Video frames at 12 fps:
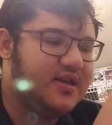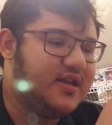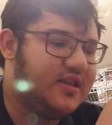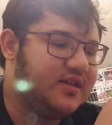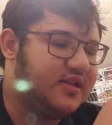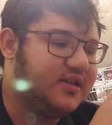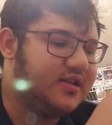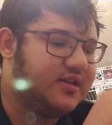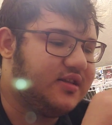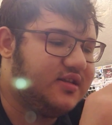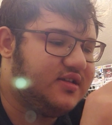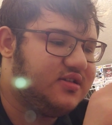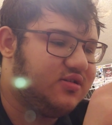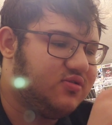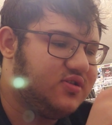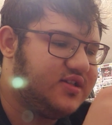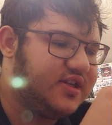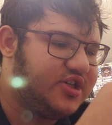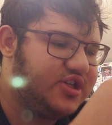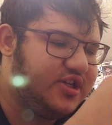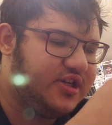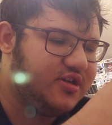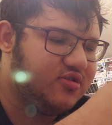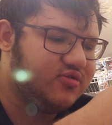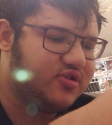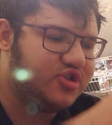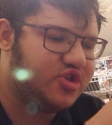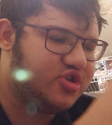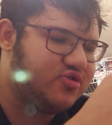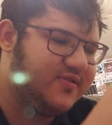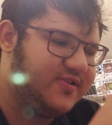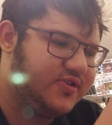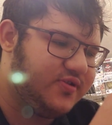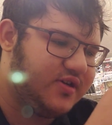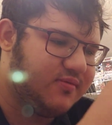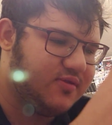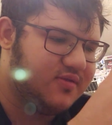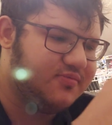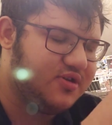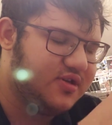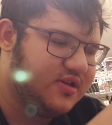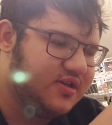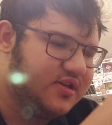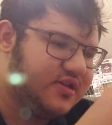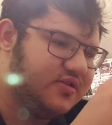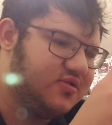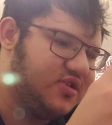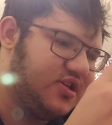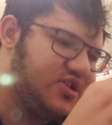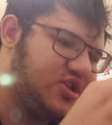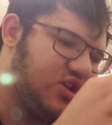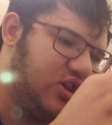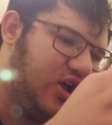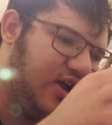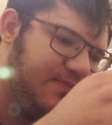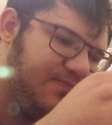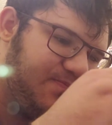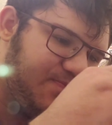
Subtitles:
and then this whole section here is just going to come up. There's a slot